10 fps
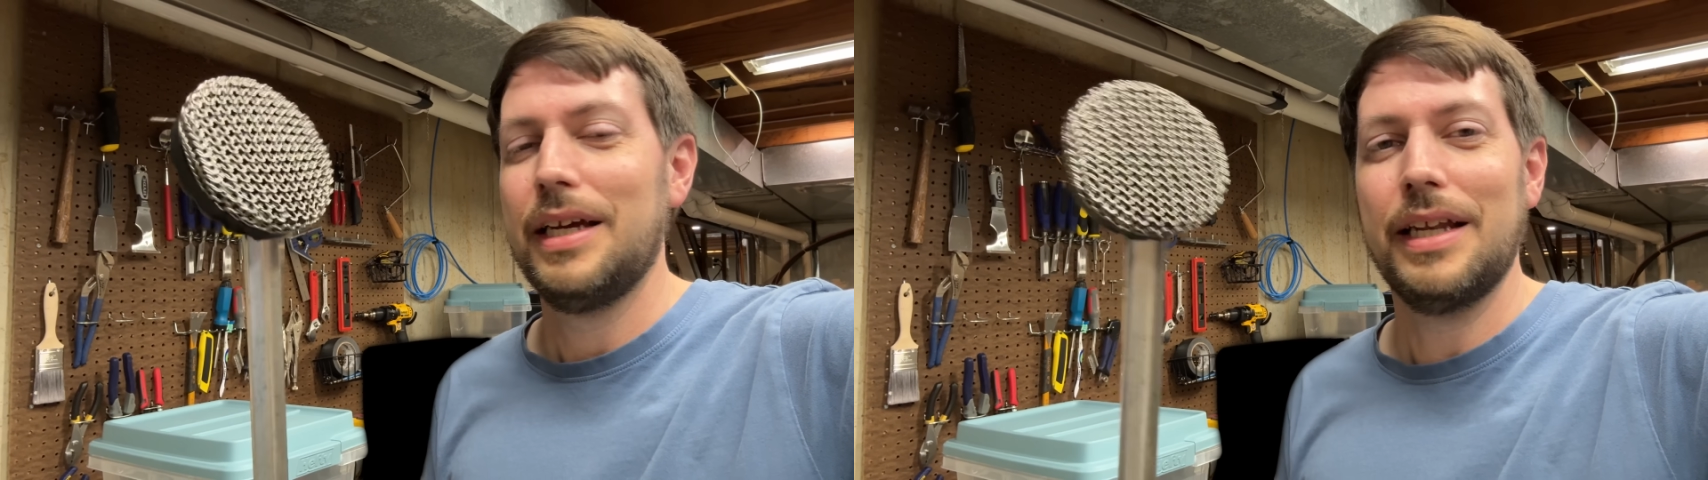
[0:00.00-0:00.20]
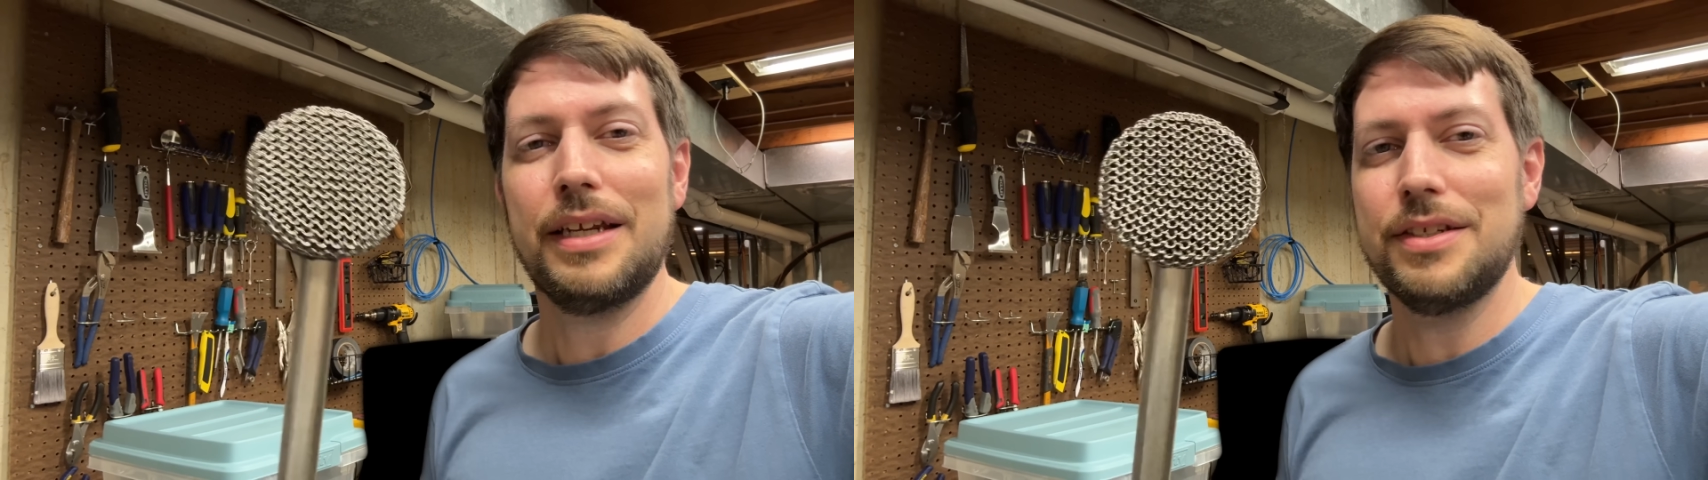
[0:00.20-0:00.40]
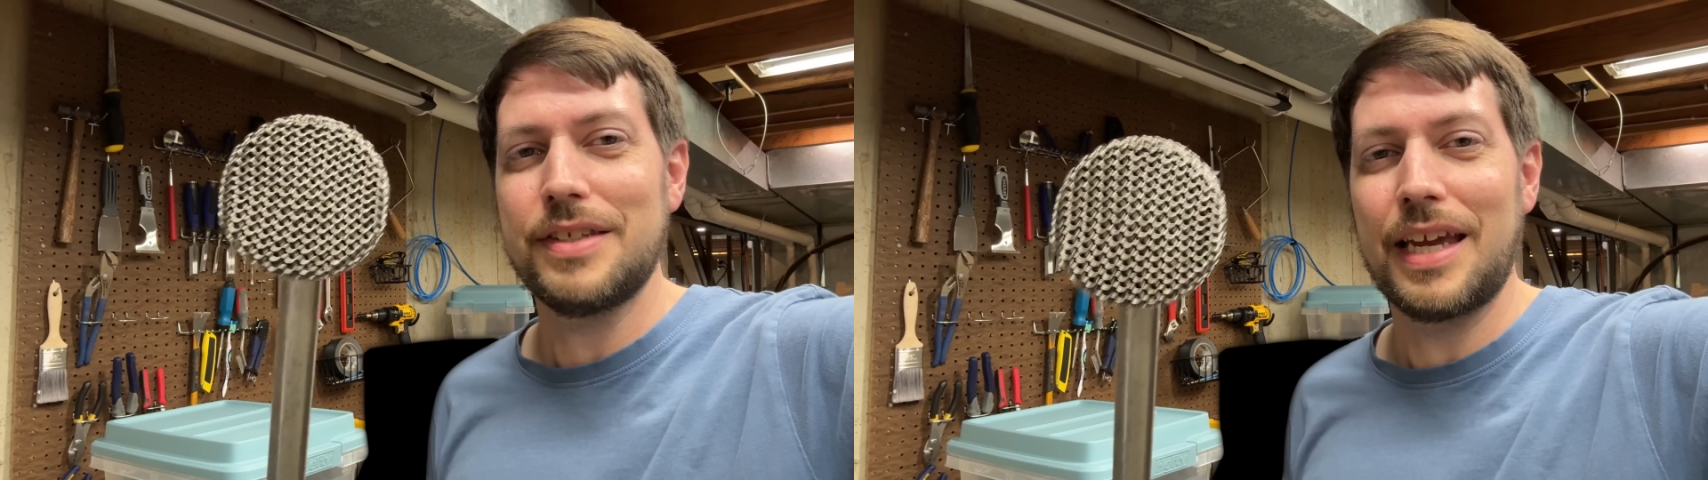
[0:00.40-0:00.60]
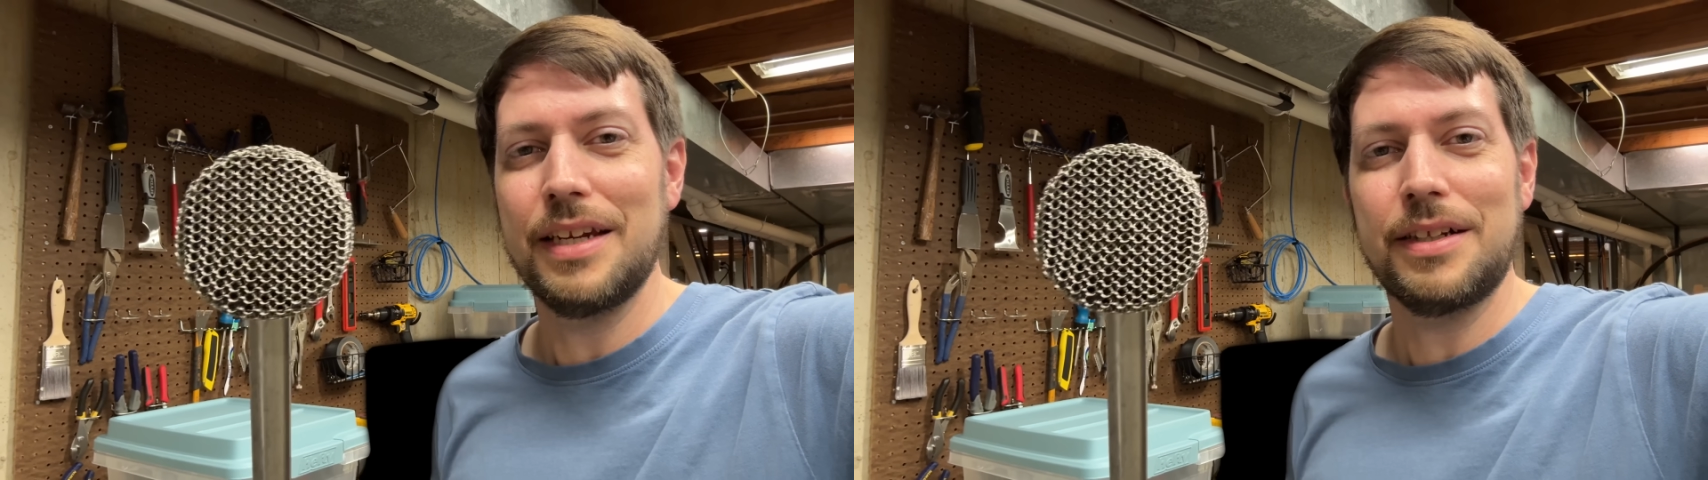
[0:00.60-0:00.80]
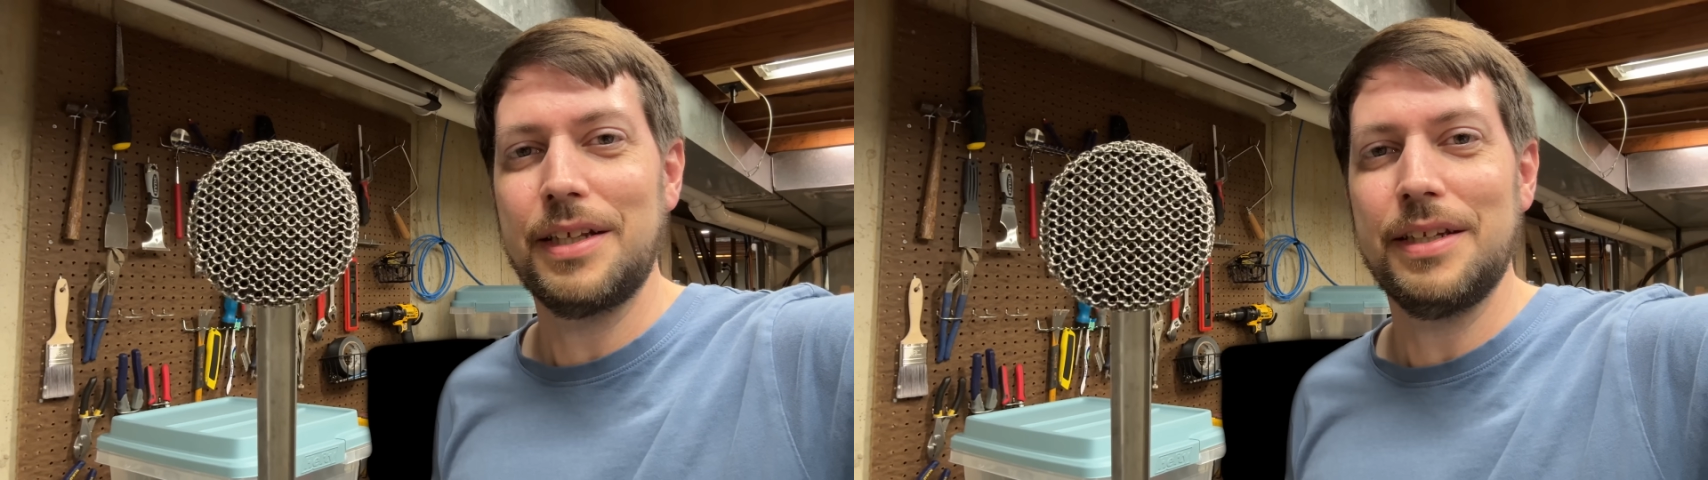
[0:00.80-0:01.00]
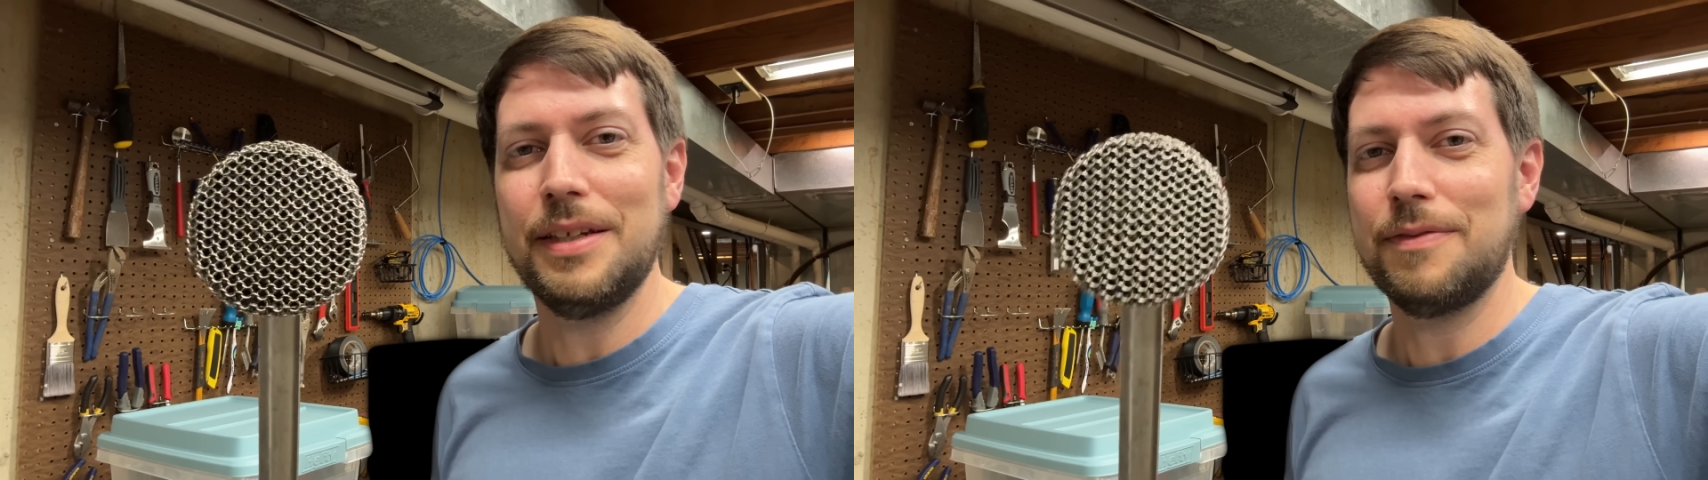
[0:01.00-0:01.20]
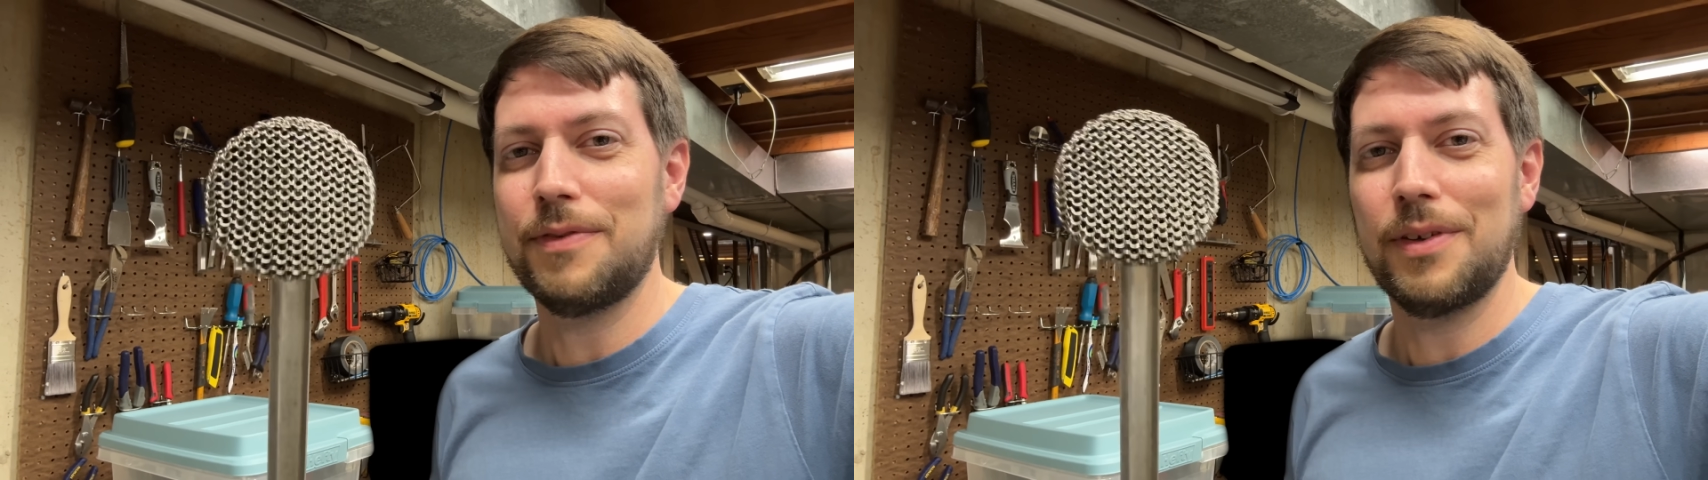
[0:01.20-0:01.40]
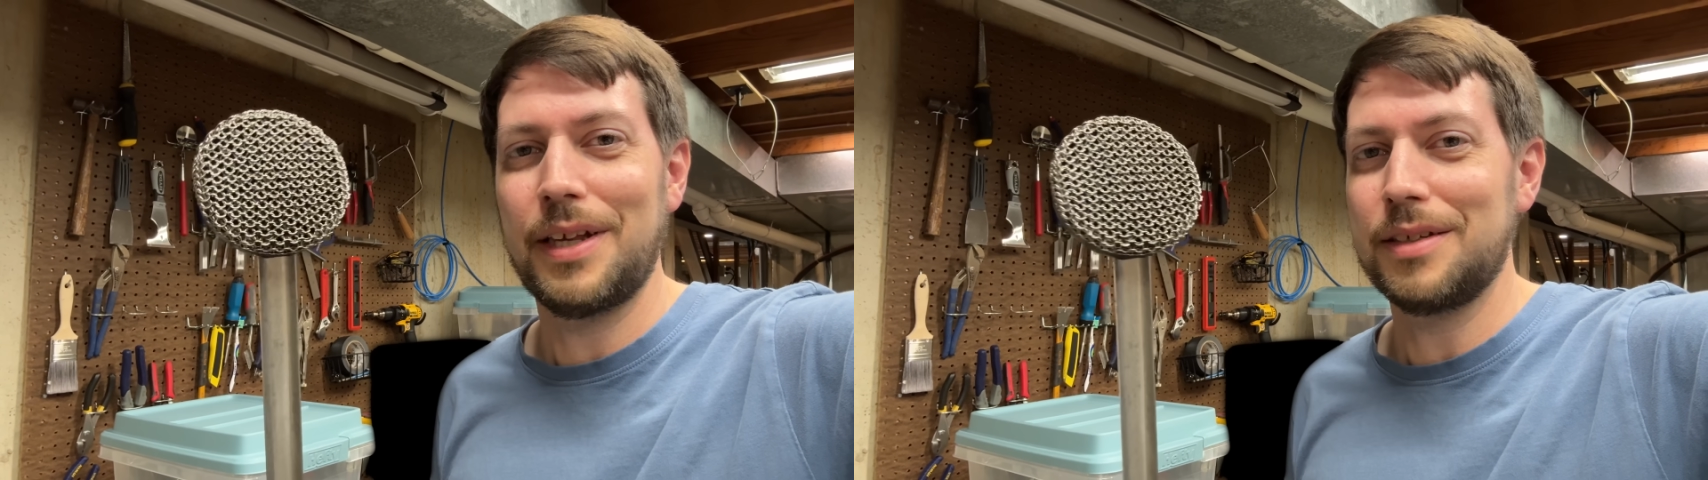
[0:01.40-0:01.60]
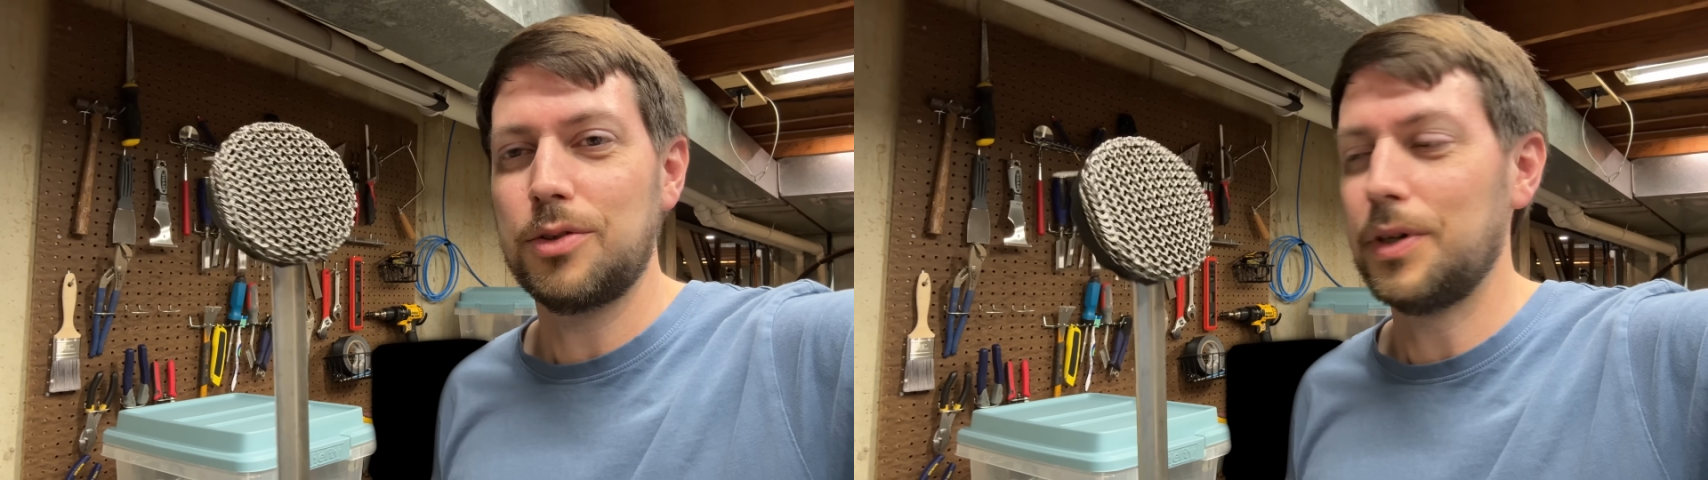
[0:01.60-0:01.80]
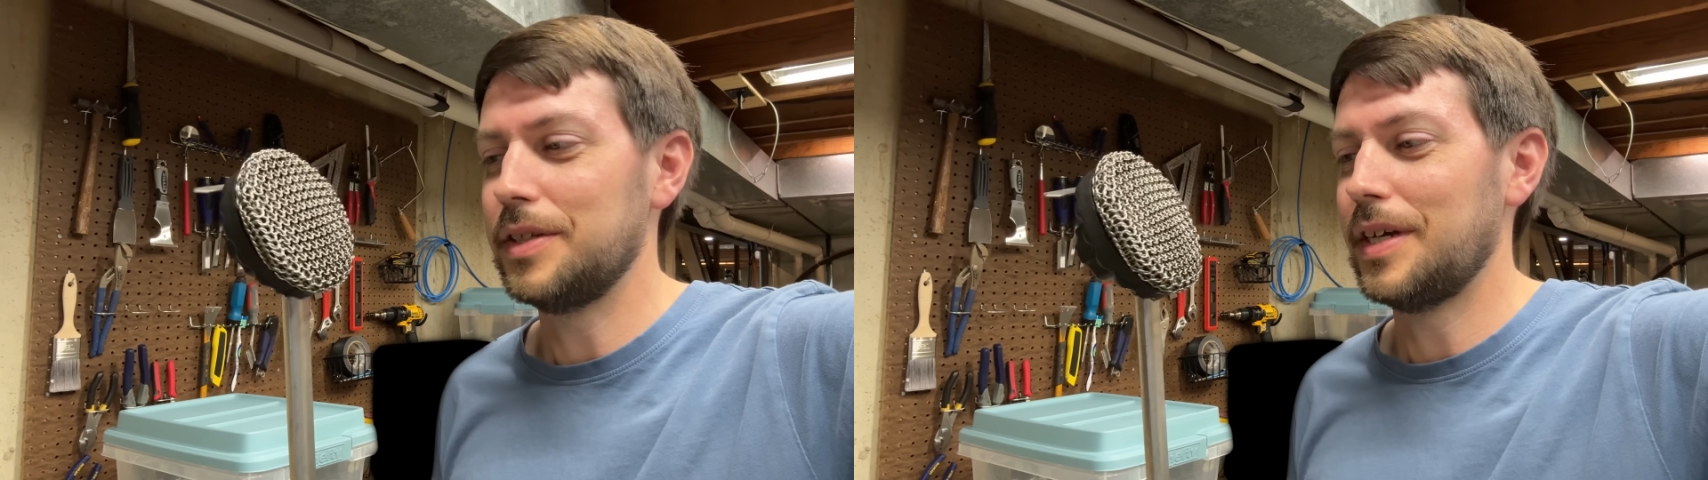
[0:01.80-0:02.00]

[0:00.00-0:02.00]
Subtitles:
and I just hand cleaned it for like 20